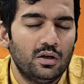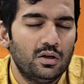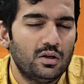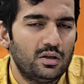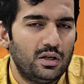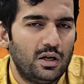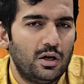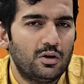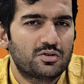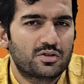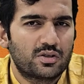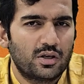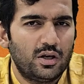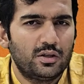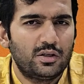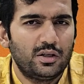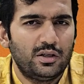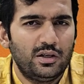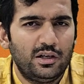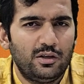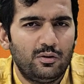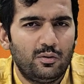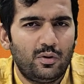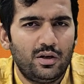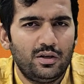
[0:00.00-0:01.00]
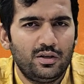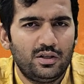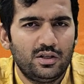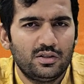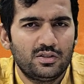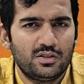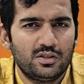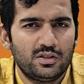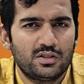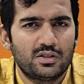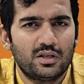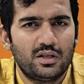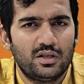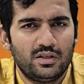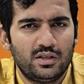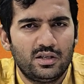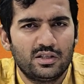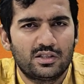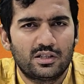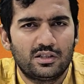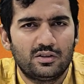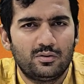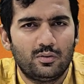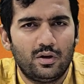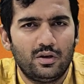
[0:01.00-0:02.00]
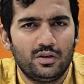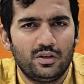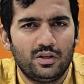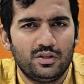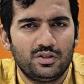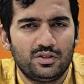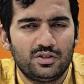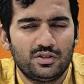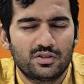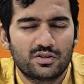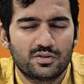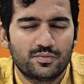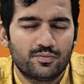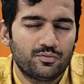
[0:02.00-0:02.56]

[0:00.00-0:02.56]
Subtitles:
Now, certain advantages and disadvantages.